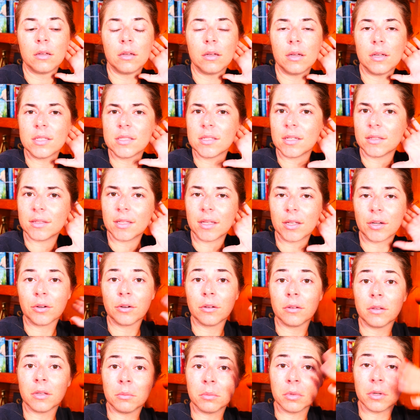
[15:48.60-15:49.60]
It's not that
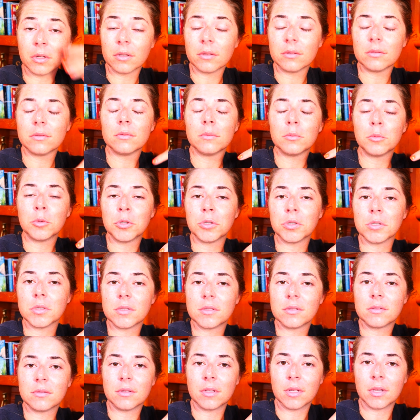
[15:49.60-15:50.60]
early, but we're
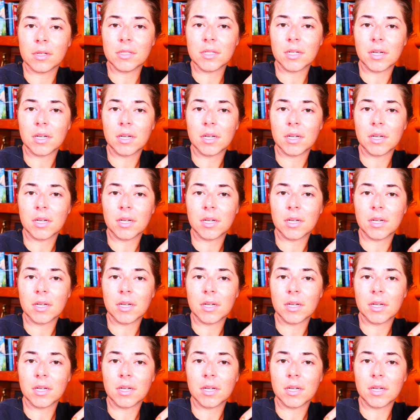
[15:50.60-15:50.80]
just that